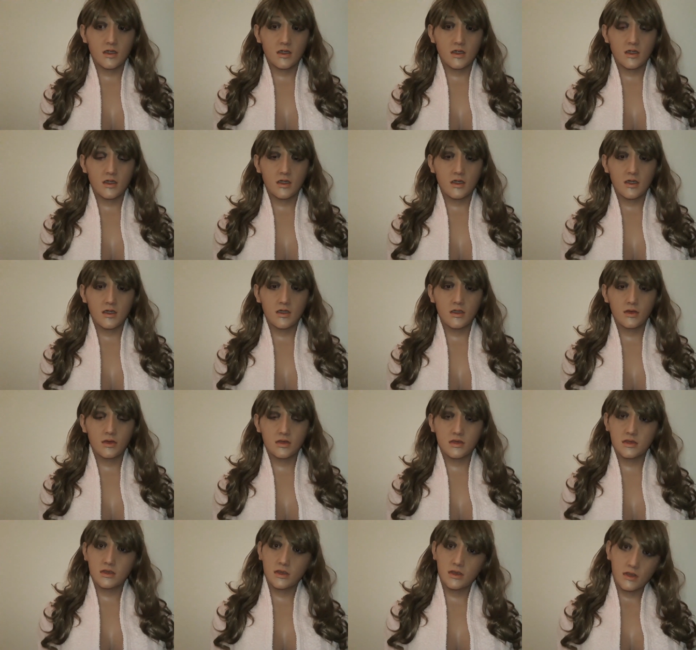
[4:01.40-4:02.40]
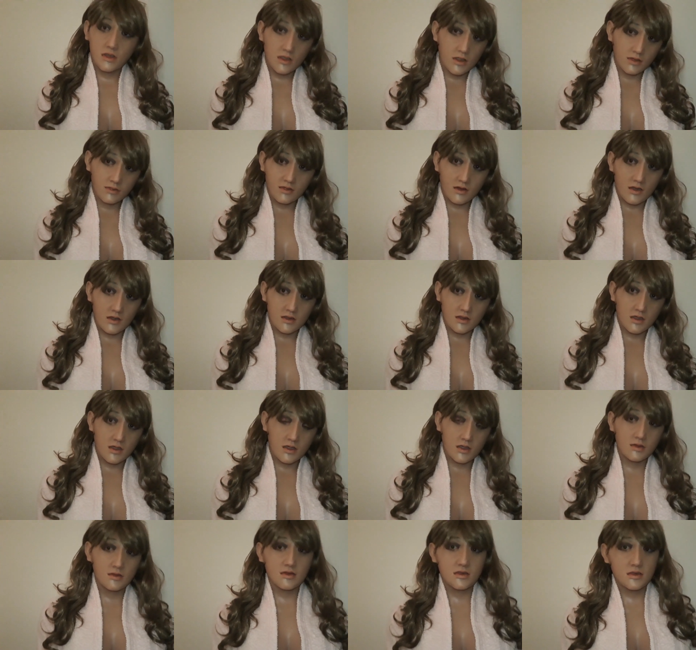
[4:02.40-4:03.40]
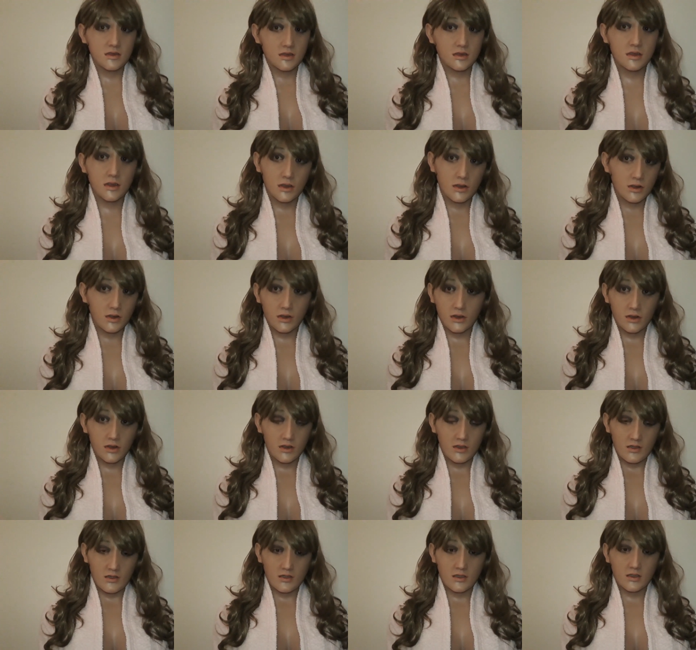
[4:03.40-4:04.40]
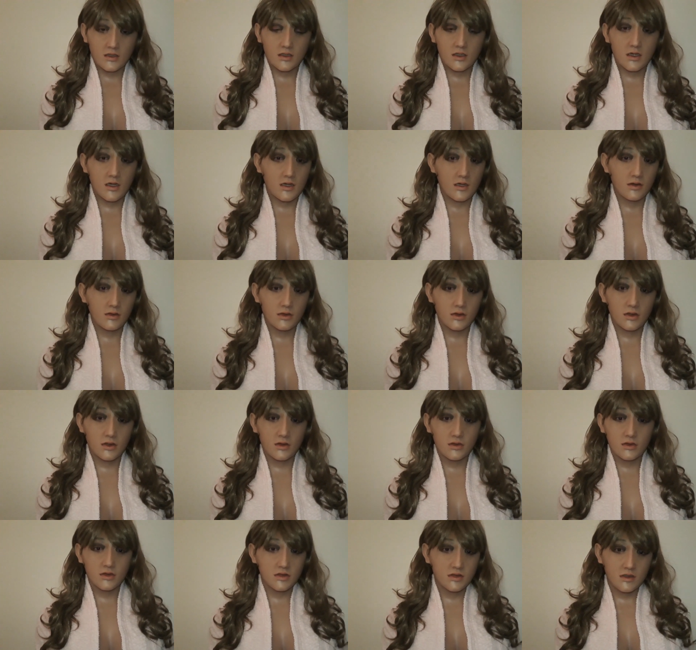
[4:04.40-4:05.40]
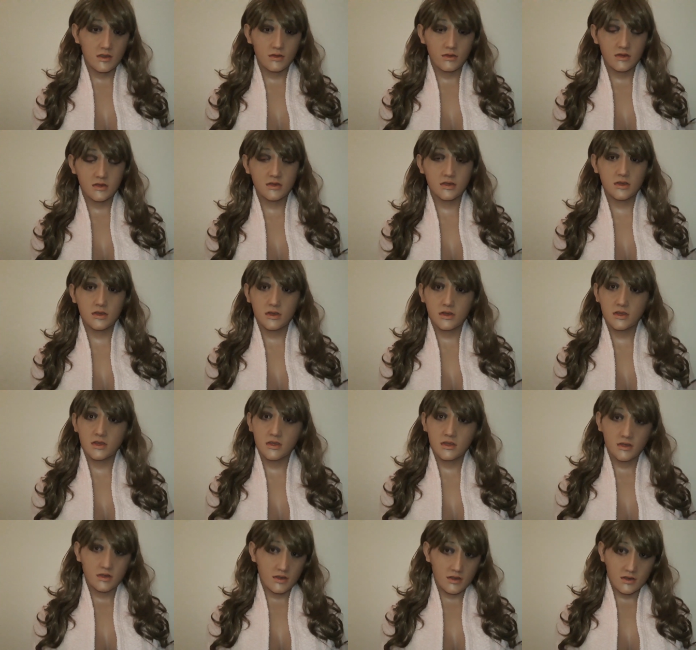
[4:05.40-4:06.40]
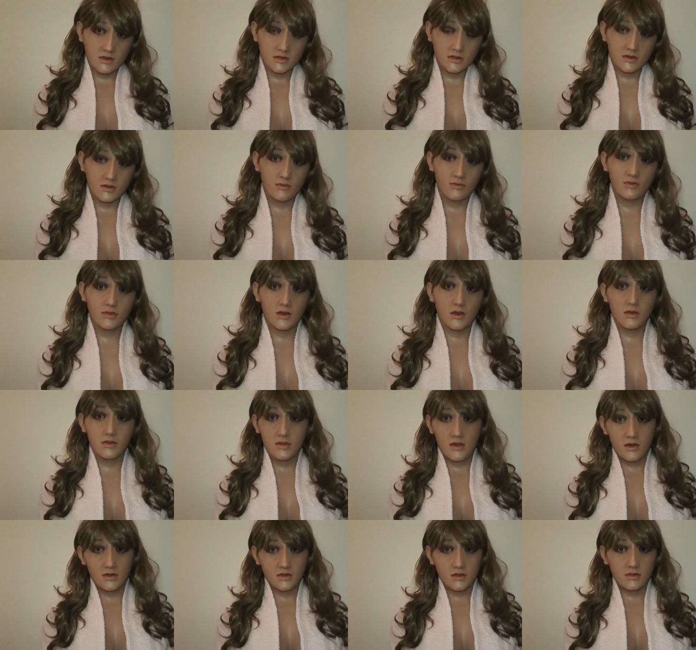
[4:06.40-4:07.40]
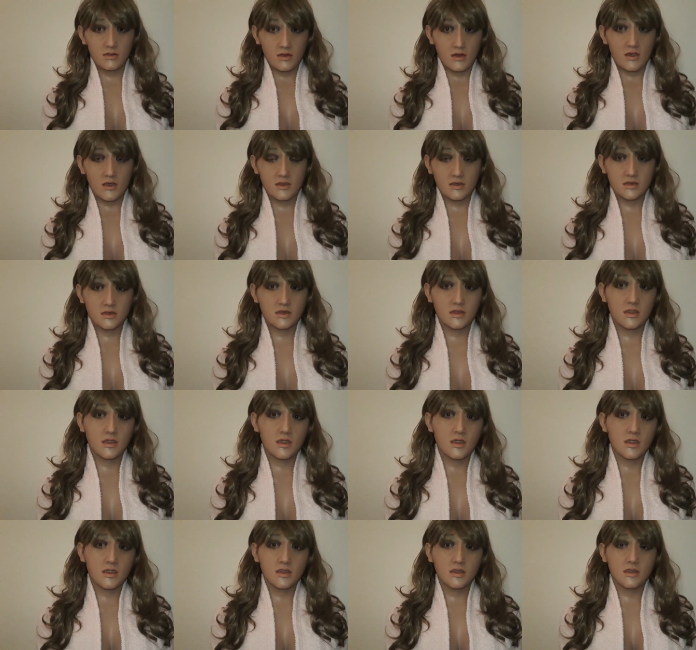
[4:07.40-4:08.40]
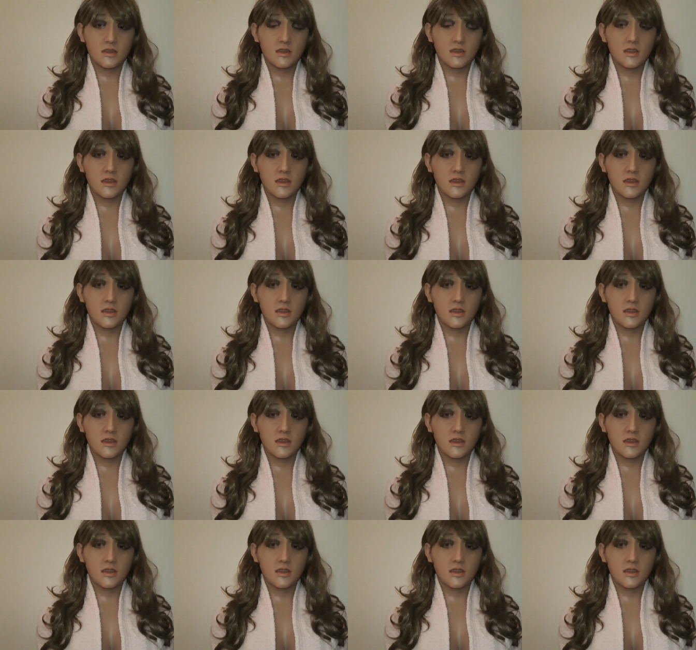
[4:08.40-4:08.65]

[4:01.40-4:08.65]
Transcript: uh, I was learning back then, I'm still learning how, you know, to deal with certain things about the mask and